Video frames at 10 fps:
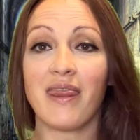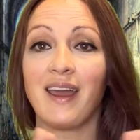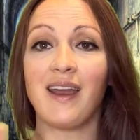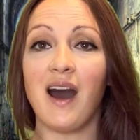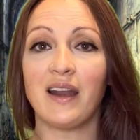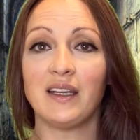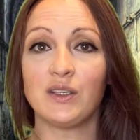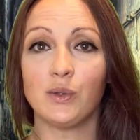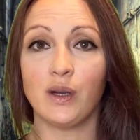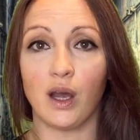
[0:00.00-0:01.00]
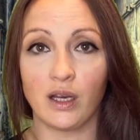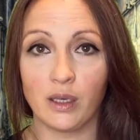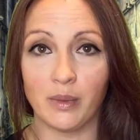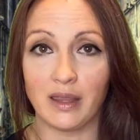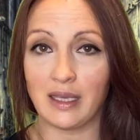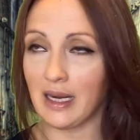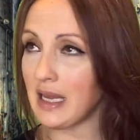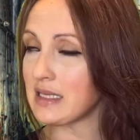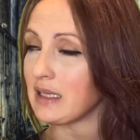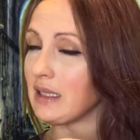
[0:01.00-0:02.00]
they got into an argument that
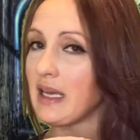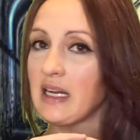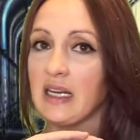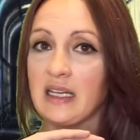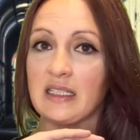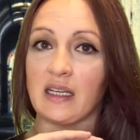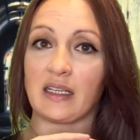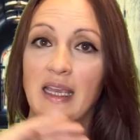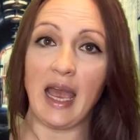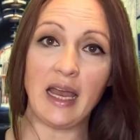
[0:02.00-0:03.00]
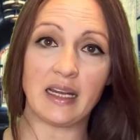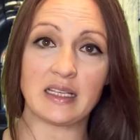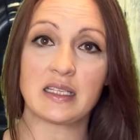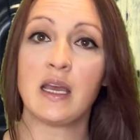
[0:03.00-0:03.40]
escalated until Candace